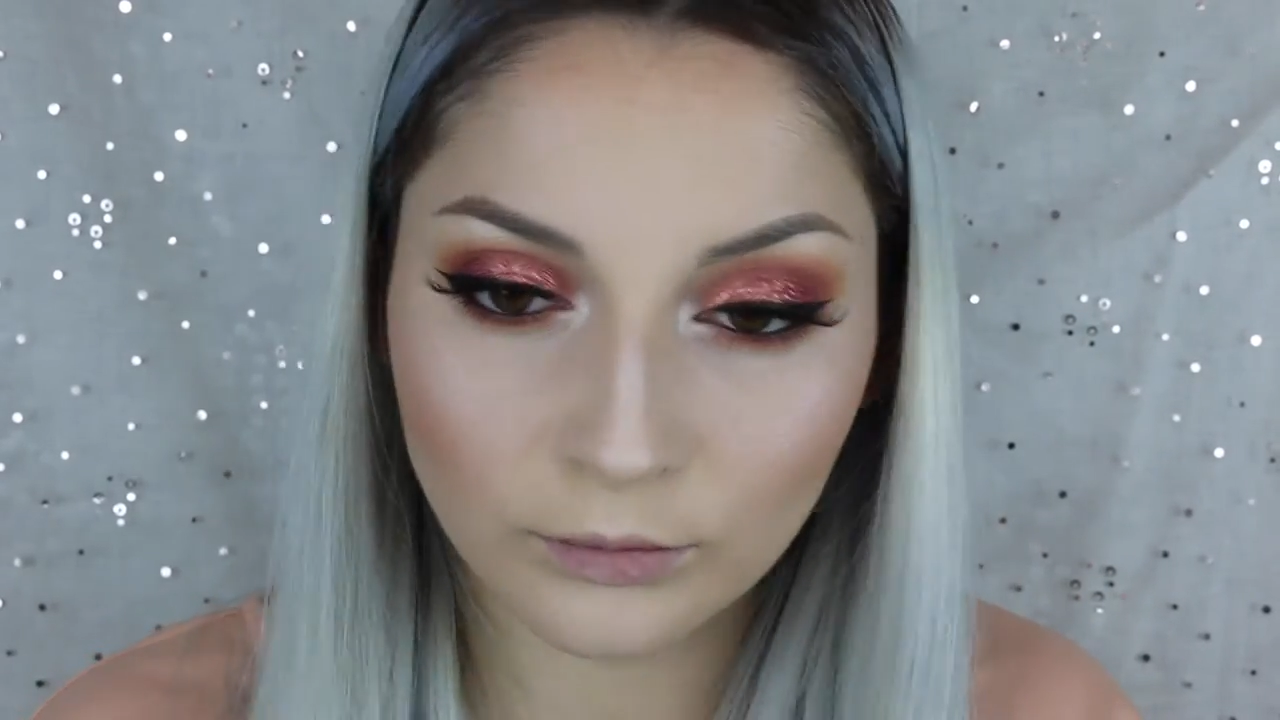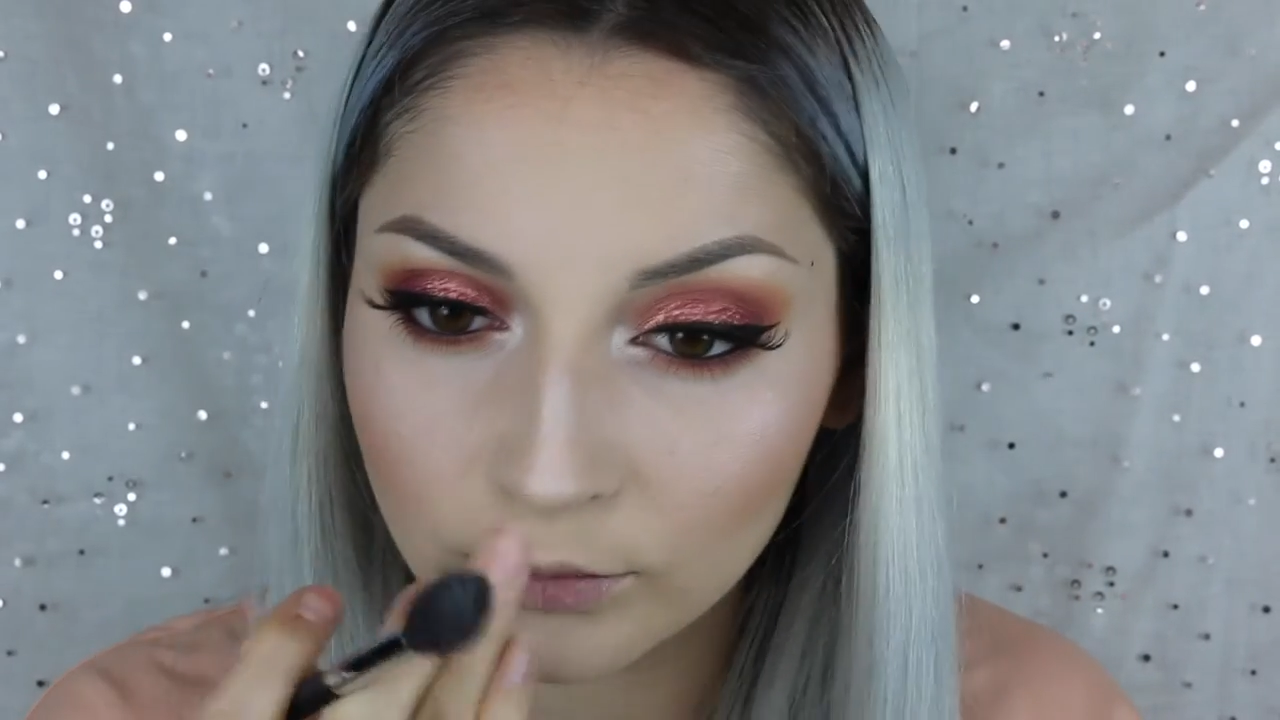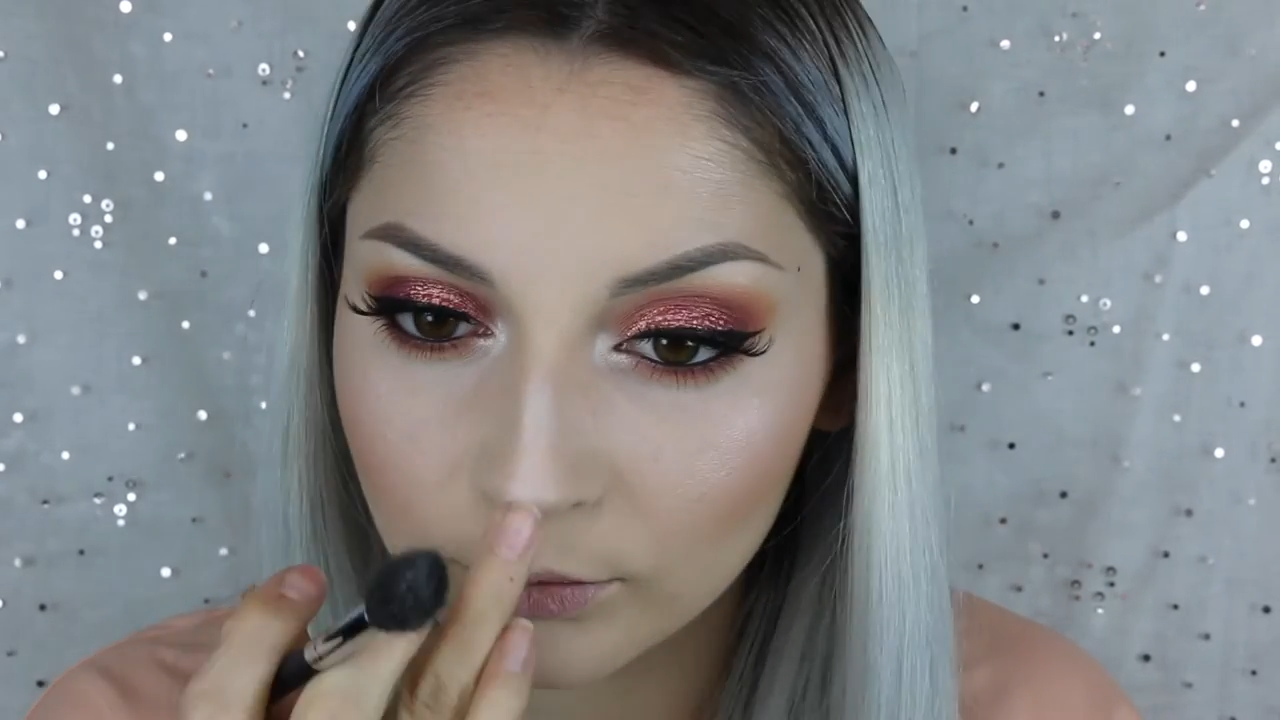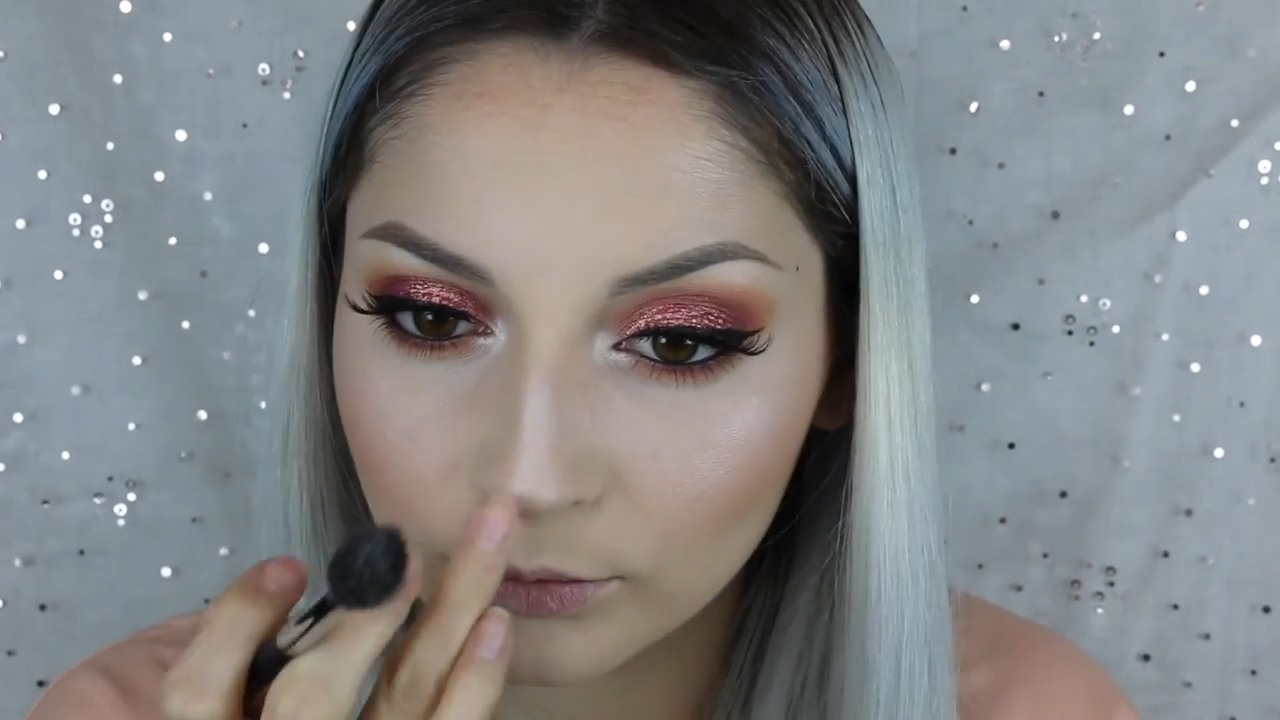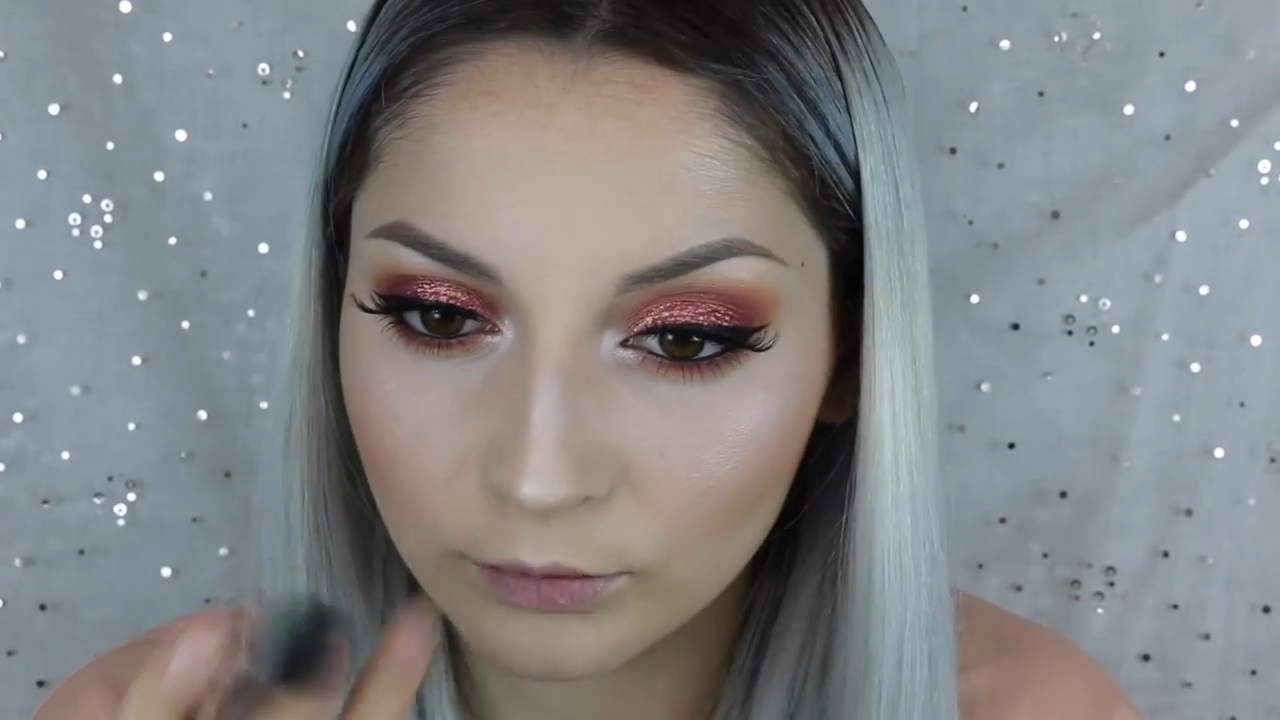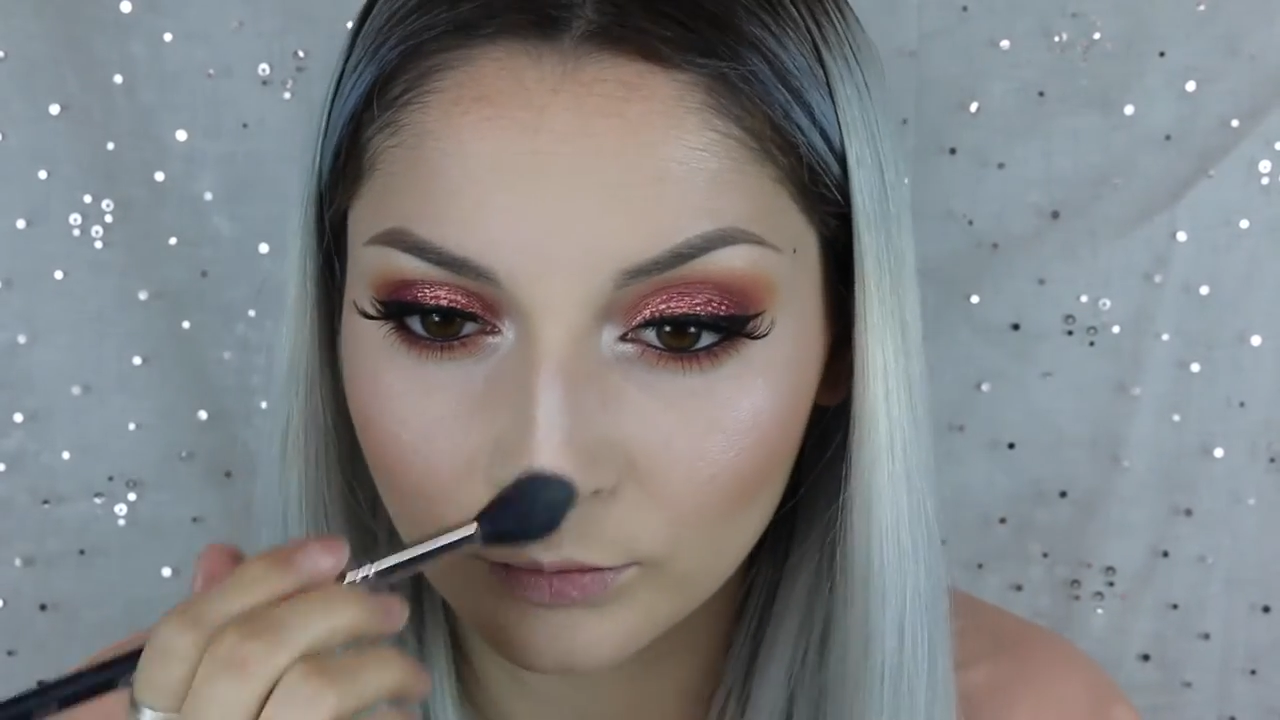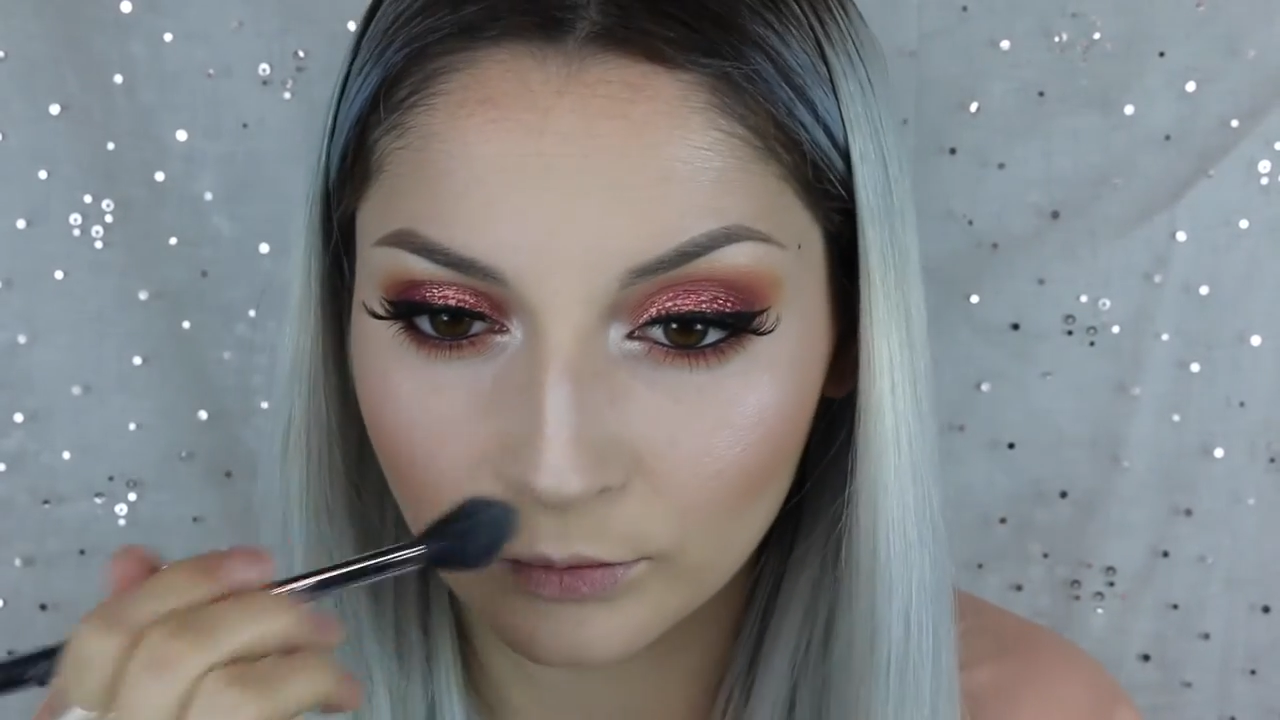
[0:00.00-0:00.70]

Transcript: bow,